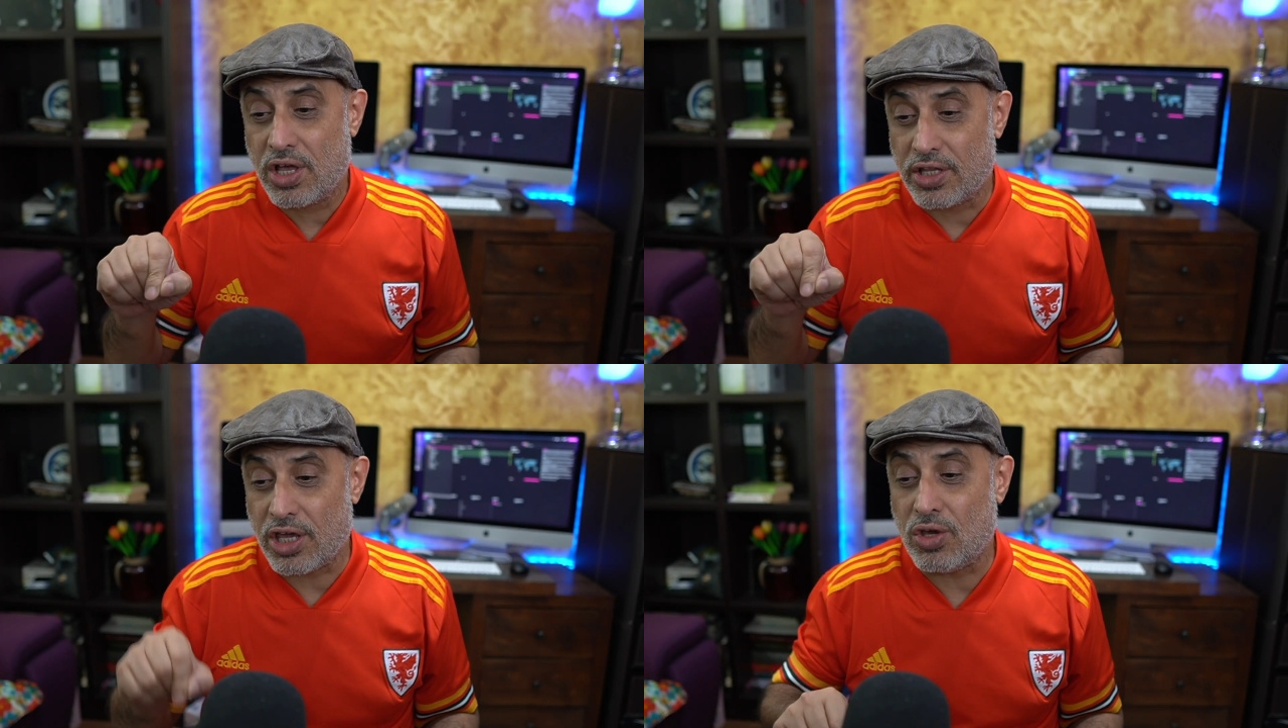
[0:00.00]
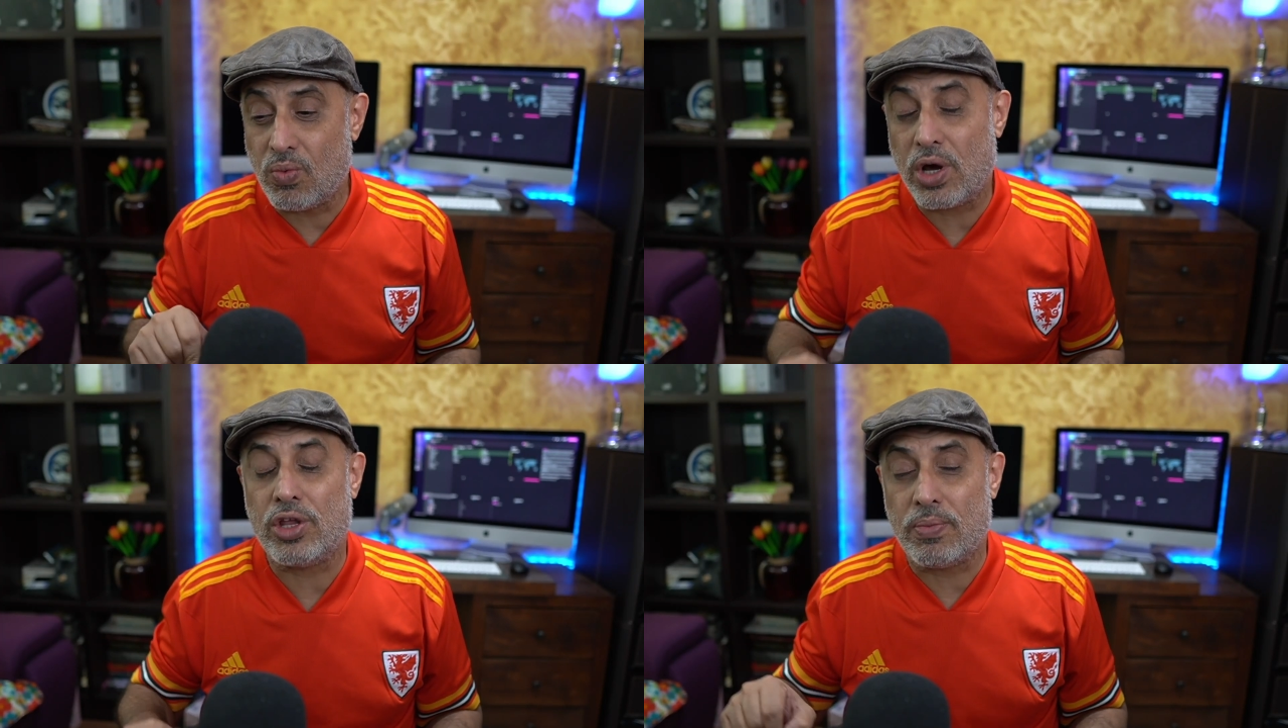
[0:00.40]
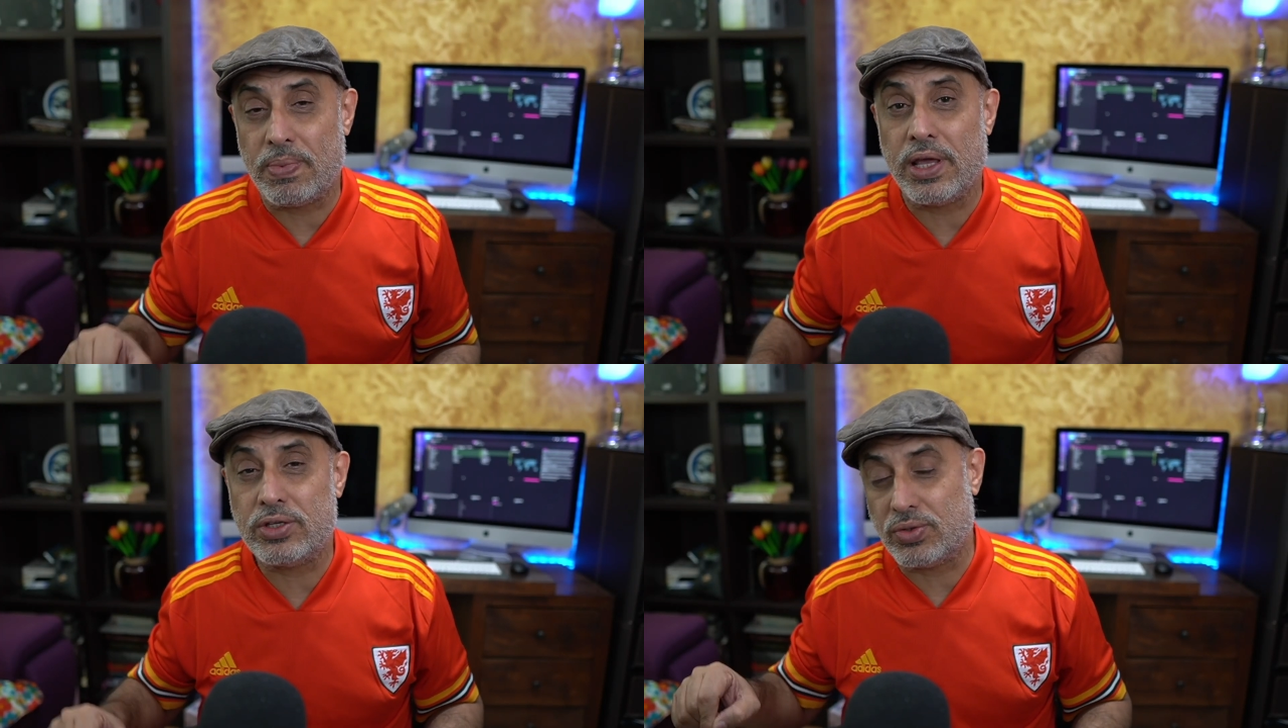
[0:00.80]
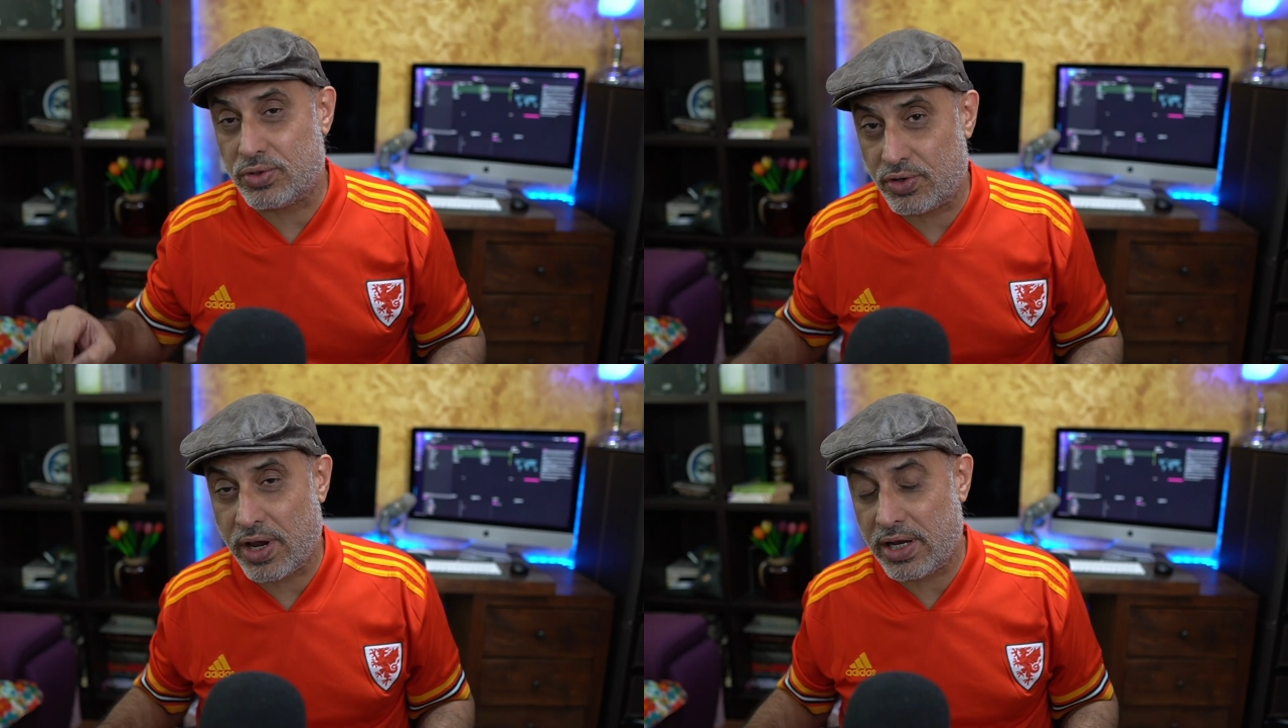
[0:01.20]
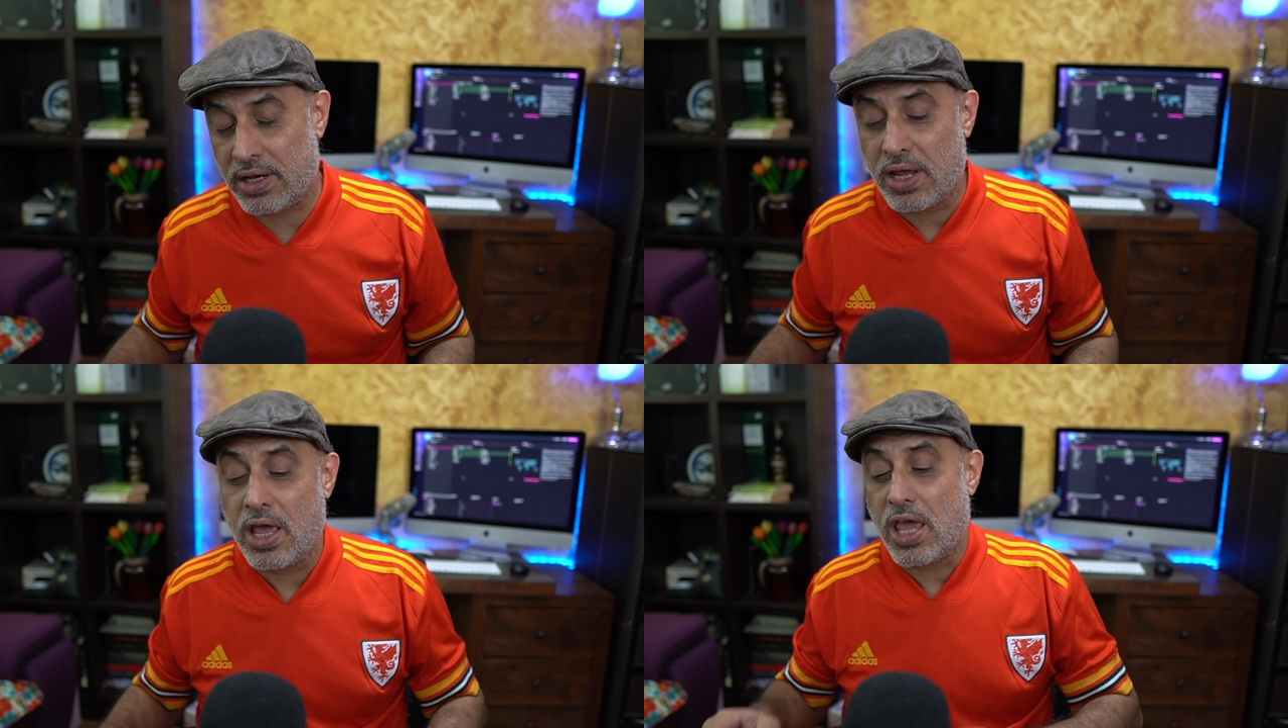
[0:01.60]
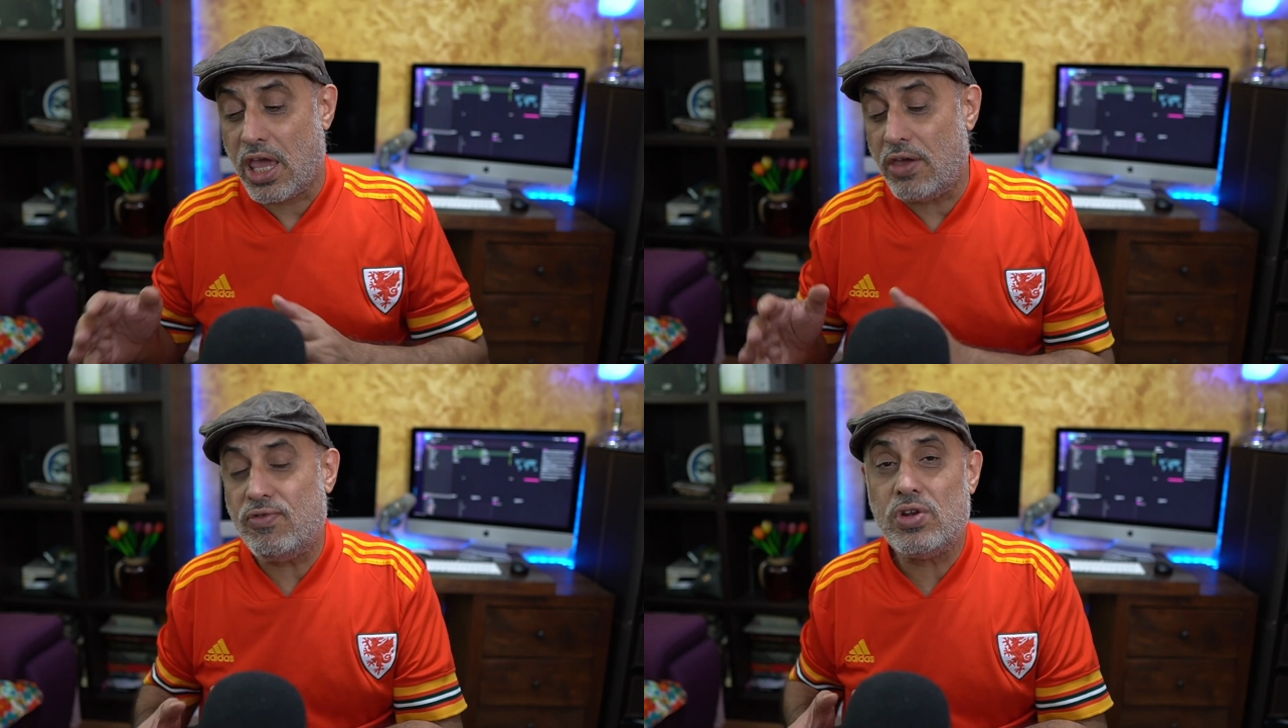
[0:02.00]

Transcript: that you want your players to train in. If you